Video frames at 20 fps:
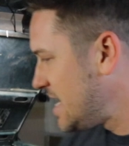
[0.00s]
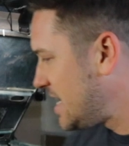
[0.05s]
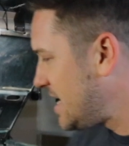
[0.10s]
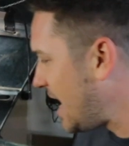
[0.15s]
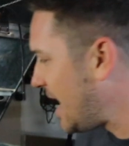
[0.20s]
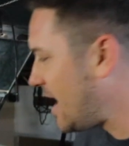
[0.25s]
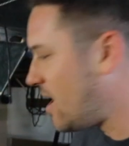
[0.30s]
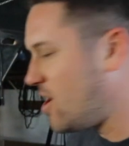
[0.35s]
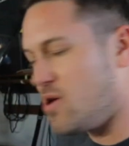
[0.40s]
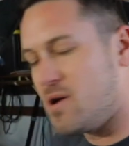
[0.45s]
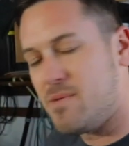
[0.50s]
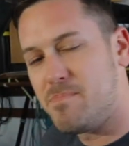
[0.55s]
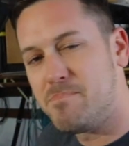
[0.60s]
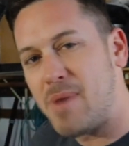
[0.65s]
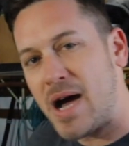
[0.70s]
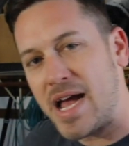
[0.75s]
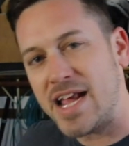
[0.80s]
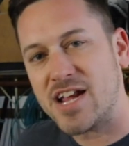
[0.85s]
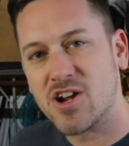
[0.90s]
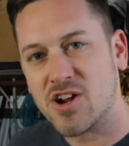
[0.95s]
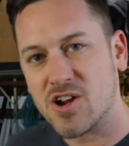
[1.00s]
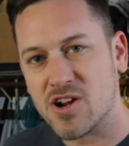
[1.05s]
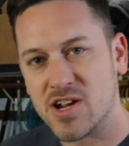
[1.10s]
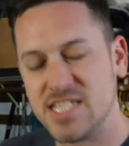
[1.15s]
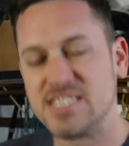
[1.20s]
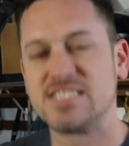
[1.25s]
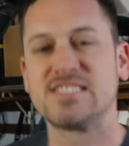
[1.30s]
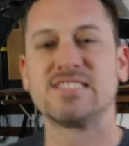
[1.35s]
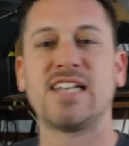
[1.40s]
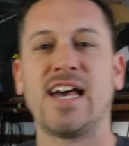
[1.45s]
Now, my
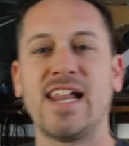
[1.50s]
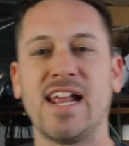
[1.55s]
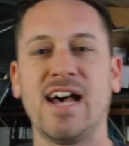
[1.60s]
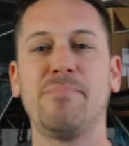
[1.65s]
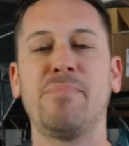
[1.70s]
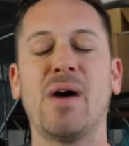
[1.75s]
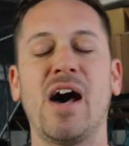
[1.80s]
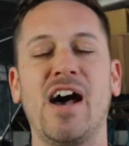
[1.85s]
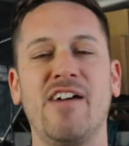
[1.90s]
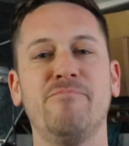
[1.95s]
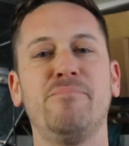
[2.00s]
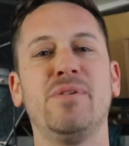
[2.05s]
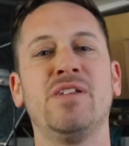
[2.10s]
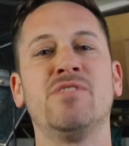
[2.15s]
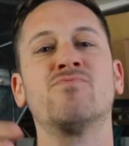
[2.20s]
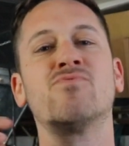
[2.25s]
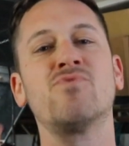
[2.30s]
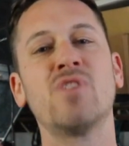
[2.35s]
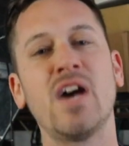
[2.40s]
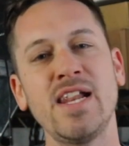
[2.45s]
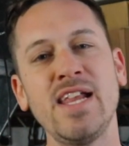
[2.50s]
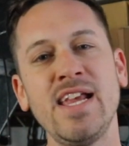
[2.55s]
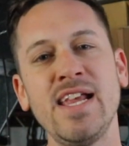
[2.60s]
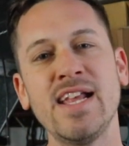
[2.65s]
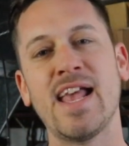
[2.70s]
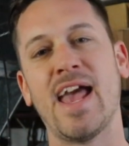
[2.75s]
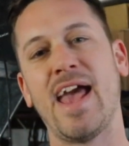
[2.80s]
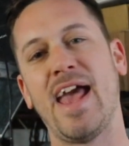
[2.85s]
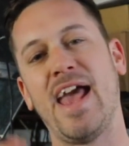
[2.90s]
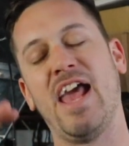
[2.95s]
current setup, I've been
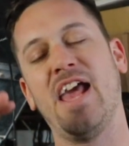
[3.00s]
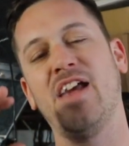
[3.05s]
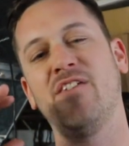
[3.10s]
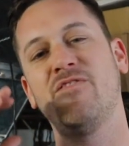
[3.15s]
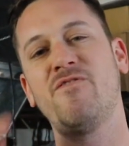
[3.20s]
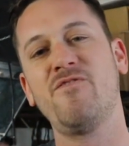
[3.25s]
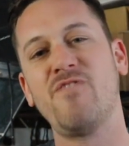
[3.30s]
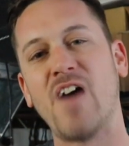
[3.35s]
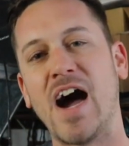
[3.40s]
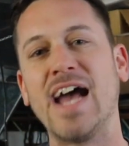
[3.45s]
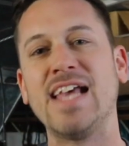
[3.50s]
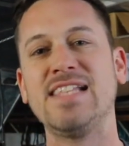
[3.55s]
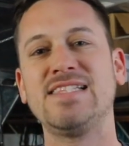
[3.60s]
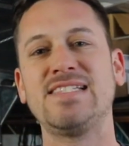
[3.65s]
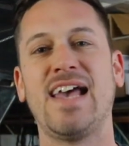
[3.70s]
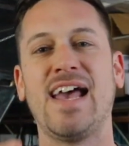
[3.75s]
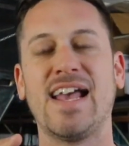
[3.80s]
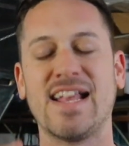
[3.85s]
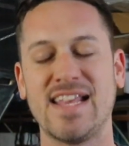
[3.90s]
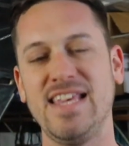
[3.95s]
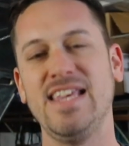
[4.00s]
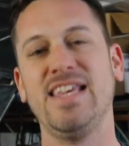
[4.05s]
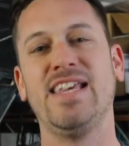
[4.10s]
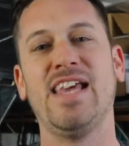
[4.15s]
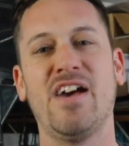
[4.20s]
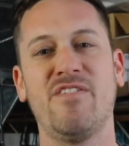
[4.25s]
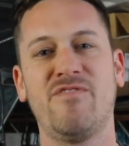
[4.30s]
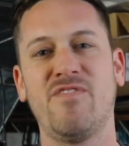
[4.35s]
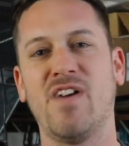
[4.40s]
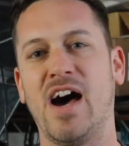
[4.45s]
running a FiTech
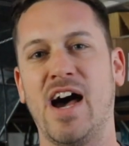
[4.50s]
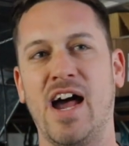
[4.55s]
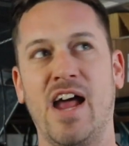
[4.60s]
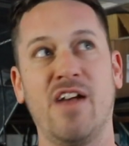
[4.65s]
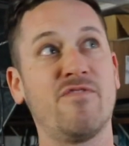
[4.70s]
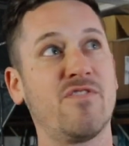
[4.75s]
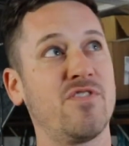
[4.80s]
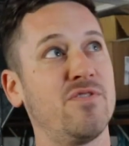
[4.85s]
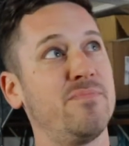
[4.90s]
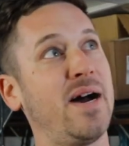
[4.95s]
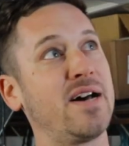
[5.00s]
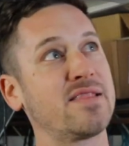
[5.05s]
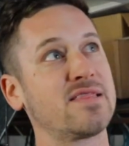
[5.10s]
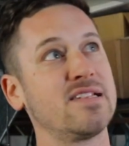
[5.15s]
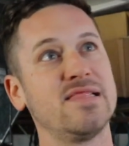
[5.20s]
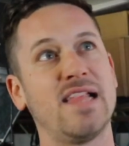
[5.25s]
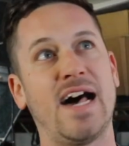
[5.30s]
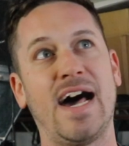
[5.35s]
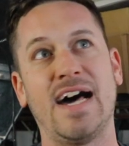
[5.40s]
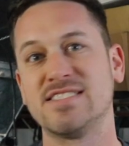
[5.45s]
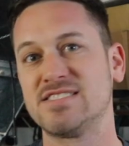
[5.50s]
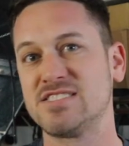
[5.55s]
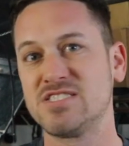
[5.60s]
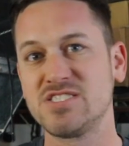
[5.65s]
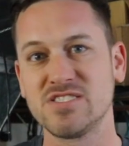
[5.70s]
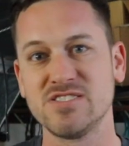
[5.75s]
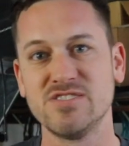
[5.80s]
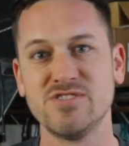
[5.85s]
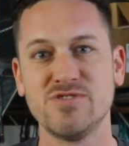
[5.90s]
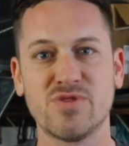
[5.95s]
EFI for about the
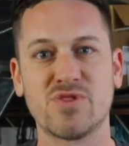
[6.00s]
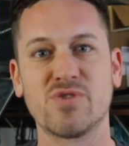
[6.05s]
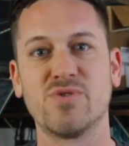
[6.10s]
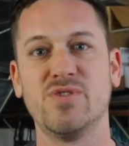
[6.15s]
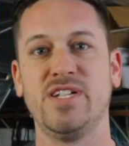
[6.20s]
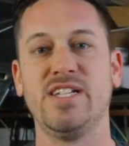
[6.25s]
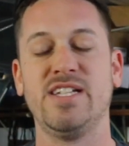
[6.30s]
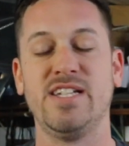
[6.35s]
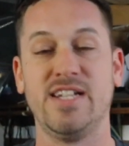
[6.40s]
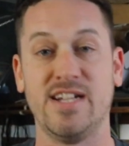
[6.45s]
last 2-3